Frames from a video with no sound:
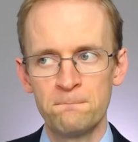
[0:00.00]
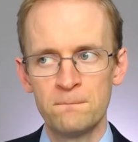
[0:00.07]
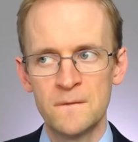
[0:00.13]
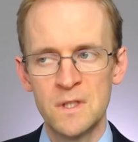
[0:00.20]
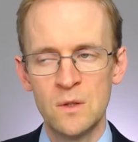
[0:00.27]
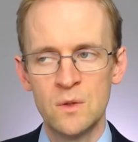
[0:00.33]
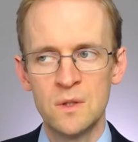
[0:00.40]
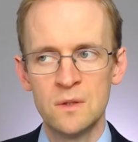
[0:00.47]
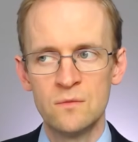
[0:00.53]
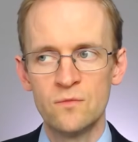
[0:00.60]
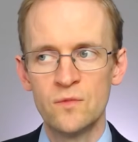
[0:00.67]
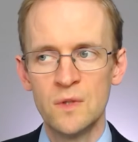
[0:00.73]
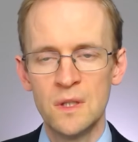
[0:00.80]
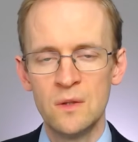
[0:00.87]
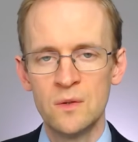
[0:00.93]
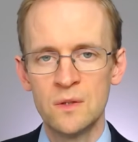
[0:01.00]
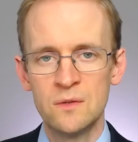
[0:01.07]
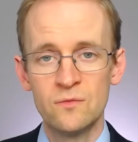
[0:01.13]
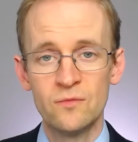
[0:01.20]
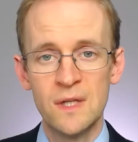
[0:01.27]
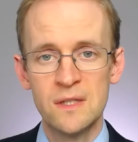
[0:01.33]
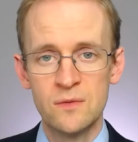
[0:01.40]
So you can
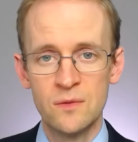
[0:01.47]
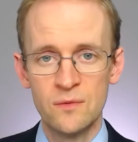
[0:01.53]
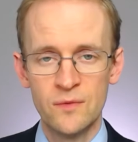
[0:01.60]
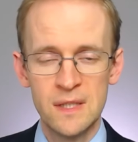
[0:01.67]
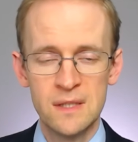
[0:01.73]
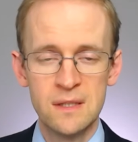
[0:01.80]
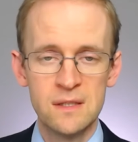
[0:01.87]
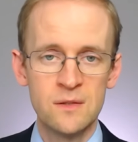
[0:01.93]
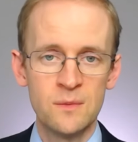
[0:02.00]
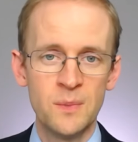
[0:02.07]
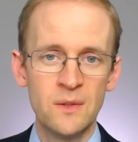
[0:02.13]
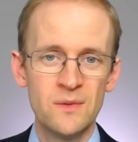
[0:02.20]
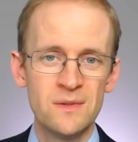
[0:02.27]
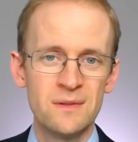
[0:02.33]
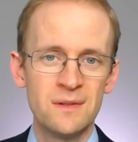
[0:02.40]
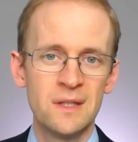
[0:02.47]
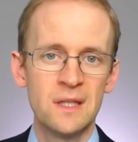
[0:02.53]
redistribute